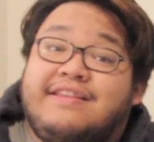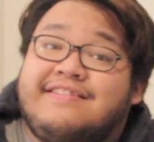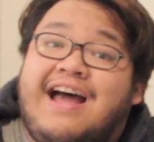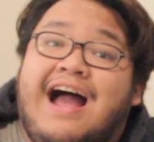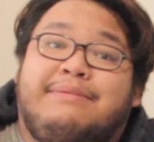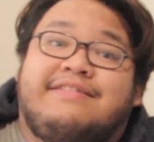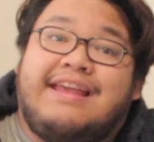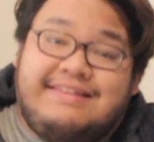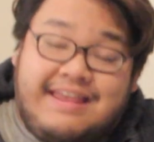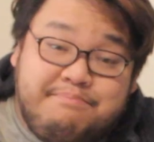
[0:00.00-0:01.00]
time it is
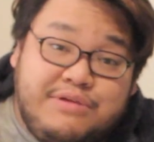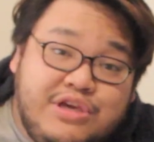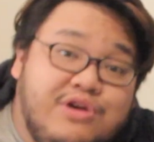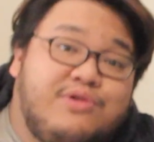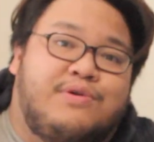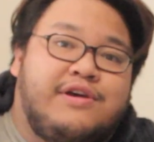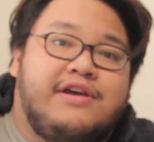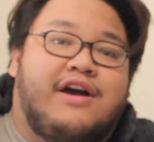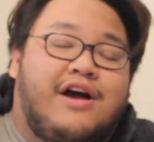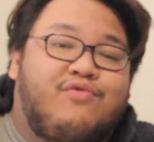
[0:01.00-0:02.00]
the debut
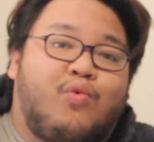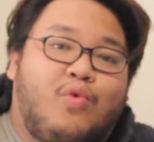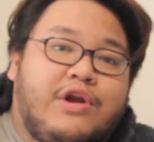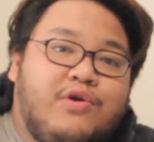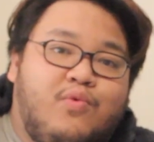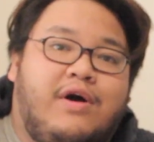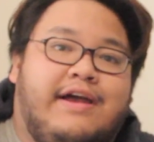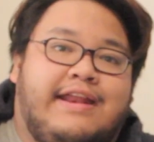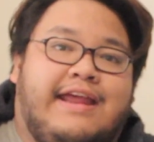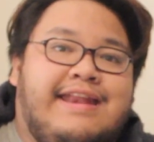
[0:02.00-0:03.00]
of
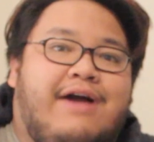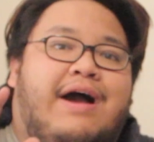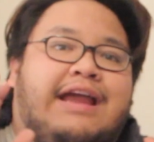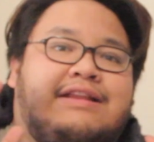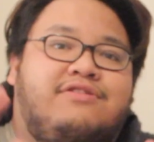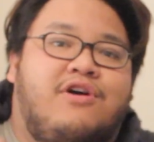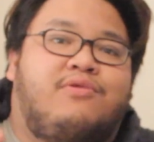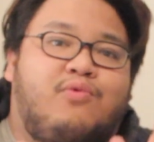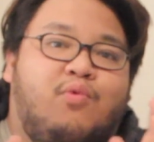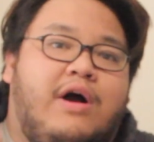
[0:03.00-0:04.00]
101, and now I
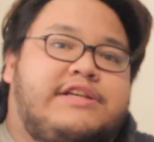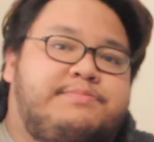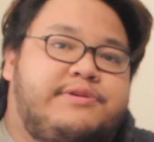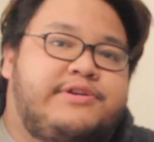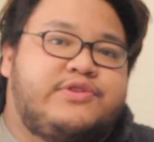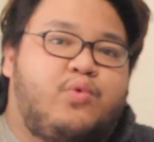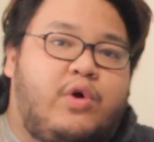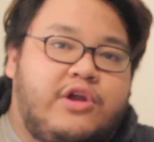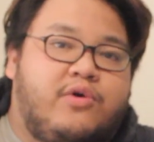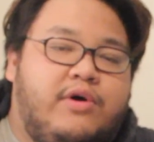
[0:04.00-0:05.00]
don't watch Produce
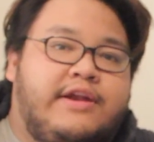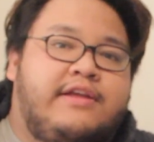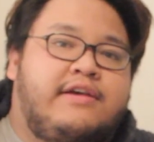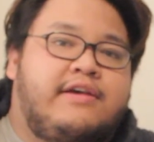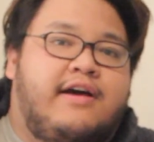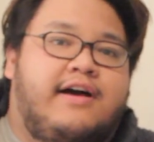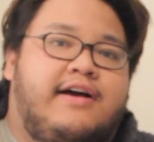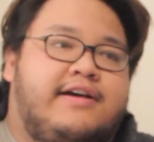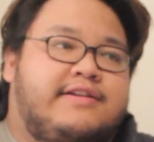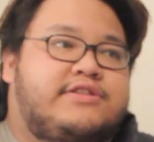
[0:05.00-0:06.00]

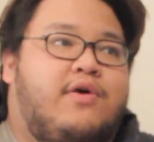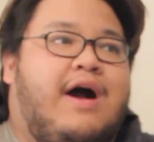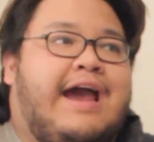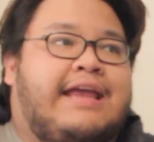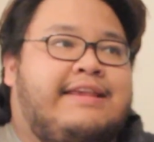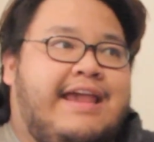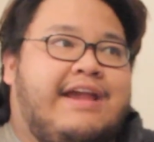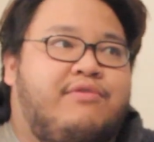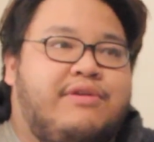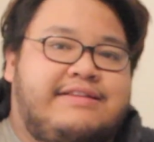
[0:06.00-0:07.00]
101, so I
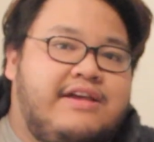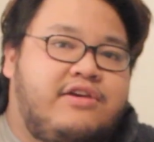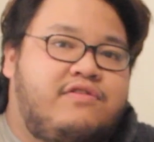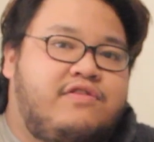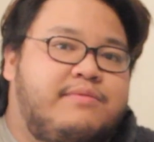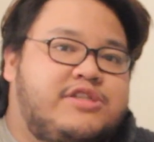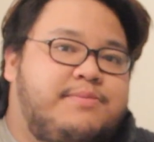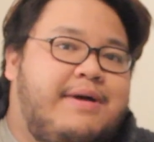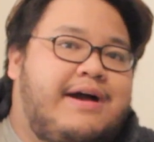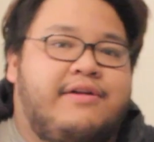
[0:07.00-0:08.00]
can't really tell you too much
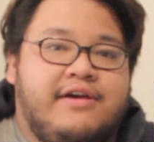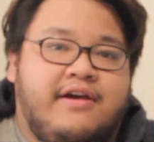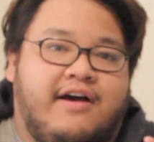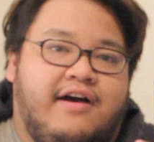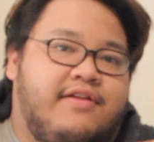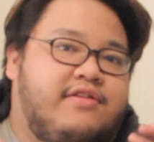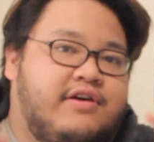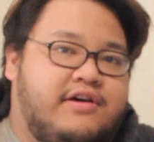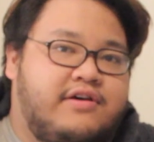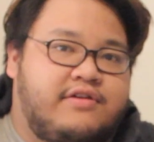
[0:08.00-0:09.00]
about
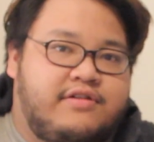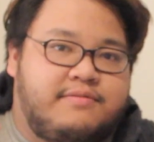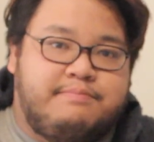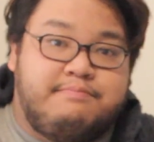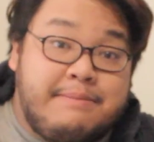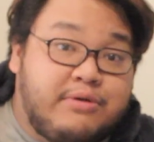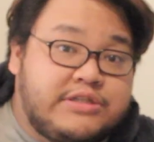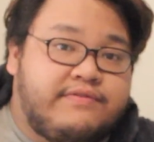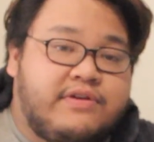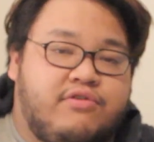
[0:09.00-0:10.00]
the
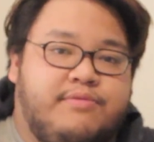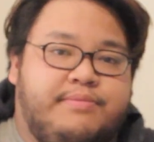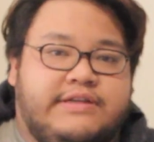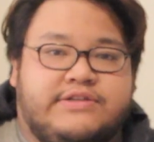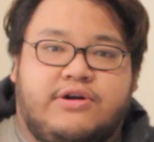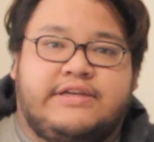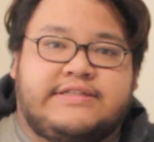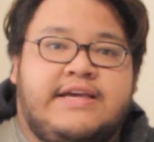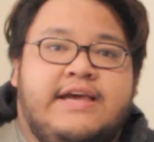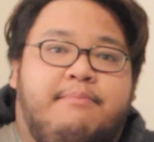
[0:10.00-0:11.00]
members of the group and these
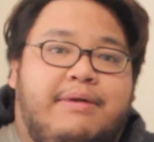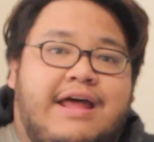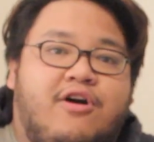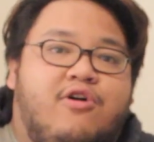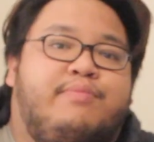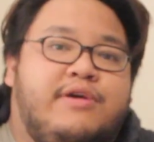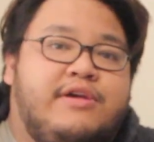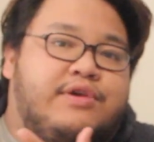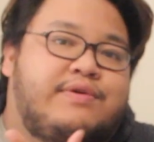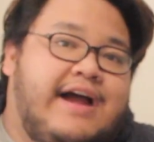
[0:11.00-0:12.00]
artists, but I hope
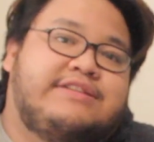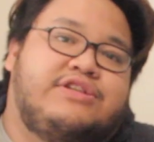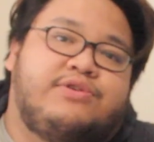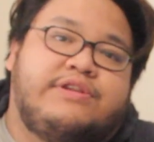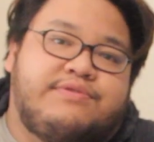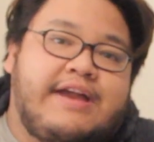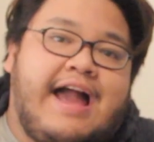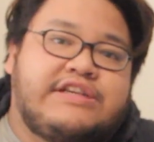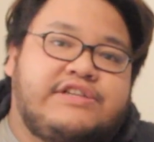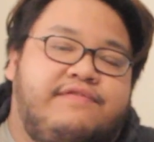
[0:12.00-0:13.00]
you guys enjoy this
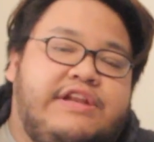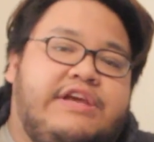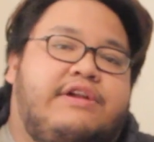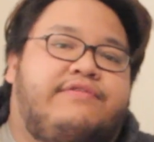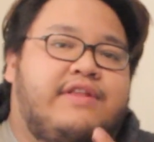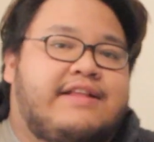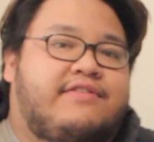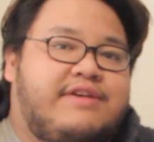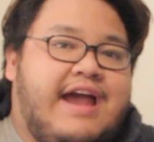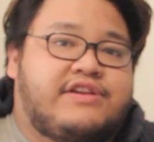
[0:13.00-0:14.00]
reaction video. And if you like
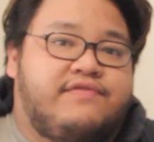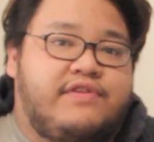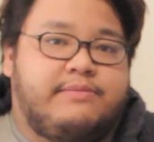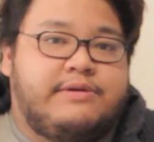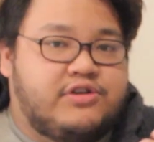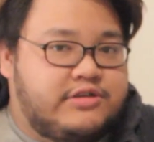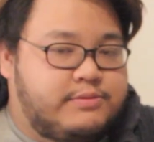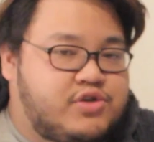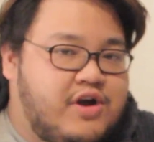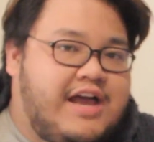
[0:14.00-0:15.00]
this reaction video, be sure to
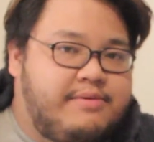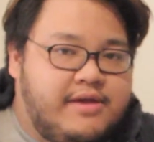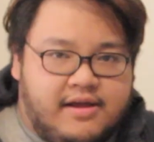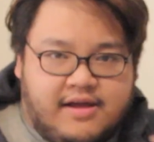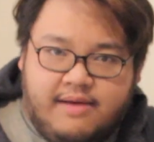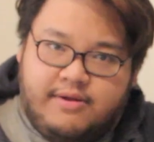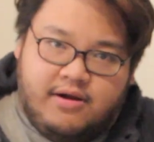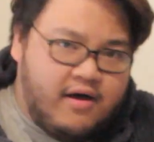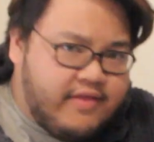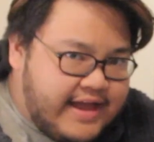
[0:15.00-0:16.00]
subscribe, comment,
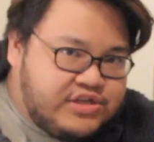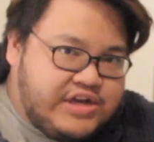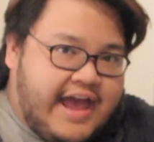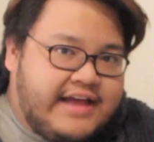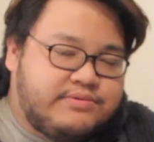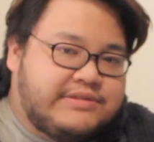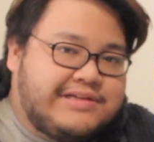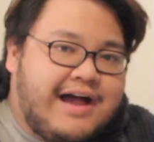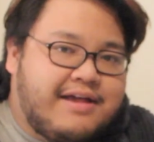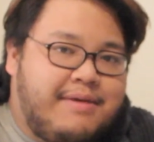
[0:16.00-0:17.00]
all that jazz, and we'll
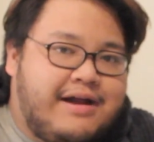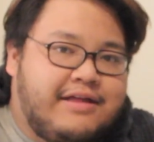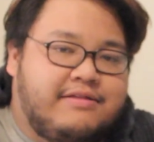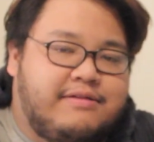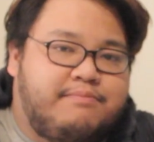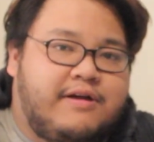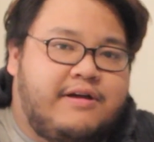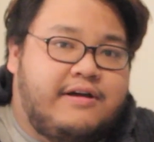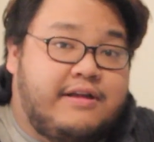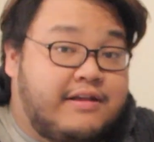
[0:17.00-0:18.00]
talk about it in
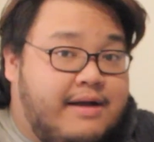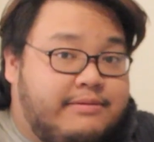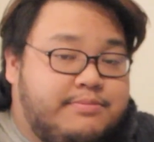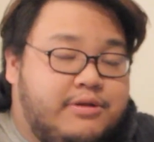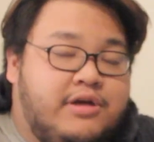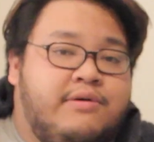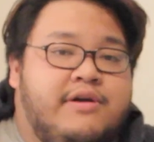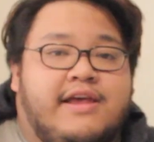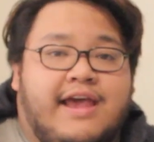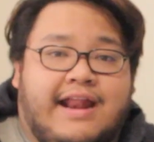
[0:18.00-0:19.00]
the comments below.
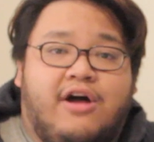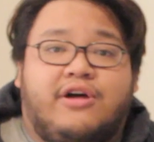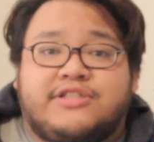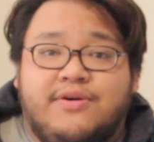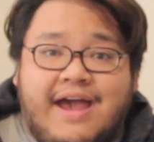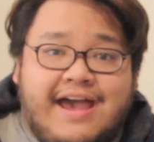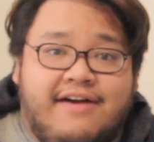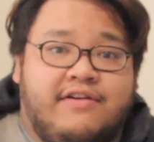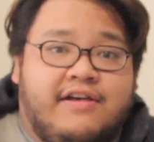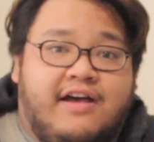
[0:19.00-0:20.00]
And I also
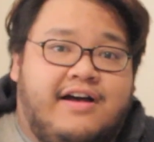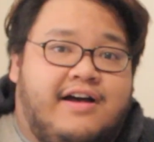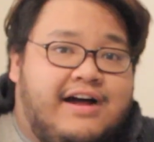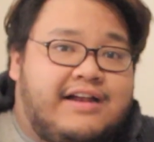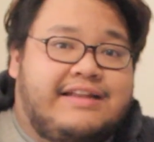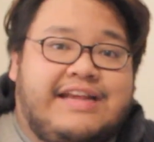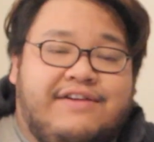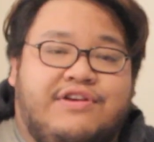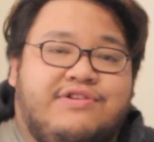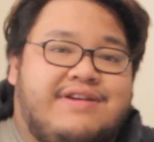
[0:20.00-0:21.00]
have a
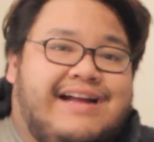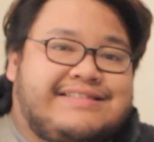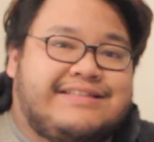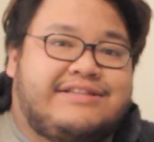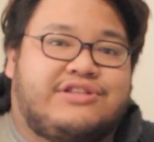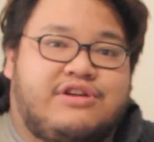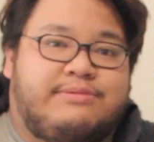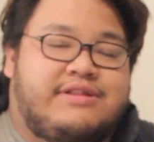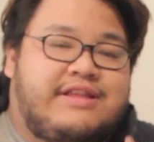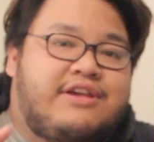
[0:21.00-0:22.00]
link for you guys in the
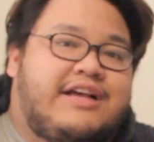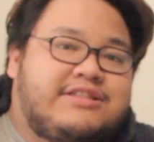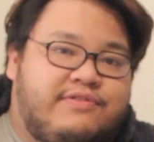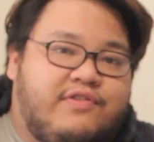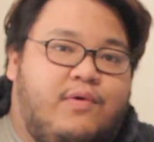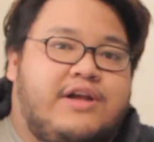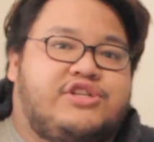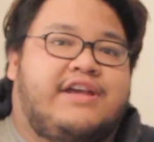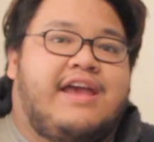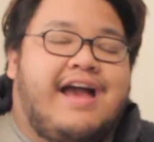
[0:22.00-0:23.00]
description. Thank you guys so much for
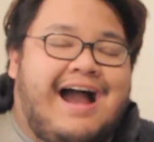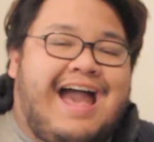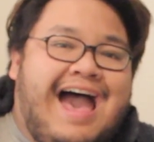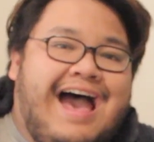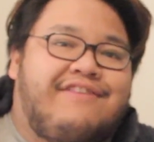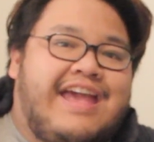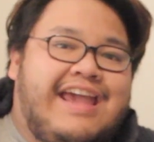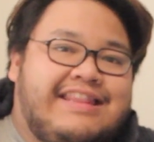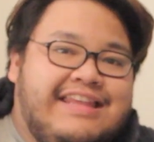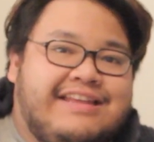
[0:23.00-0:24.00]
watching. I have
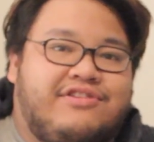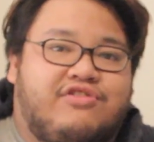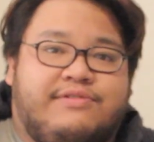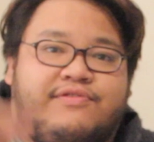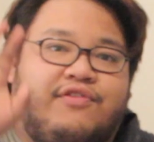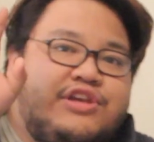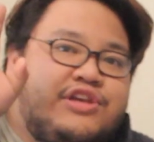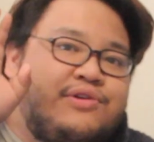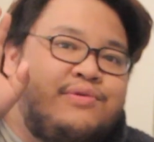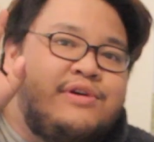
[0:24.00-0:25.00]
a link in the description for
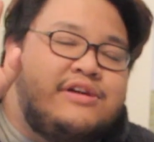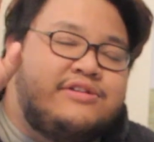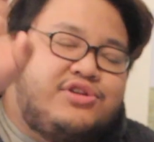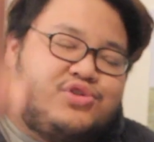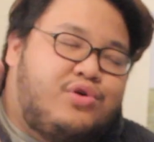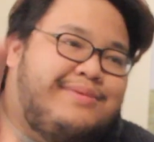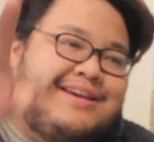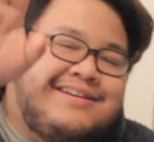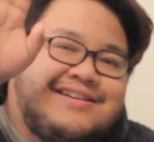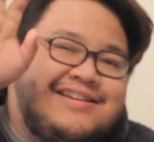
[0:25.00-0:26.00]
you to join me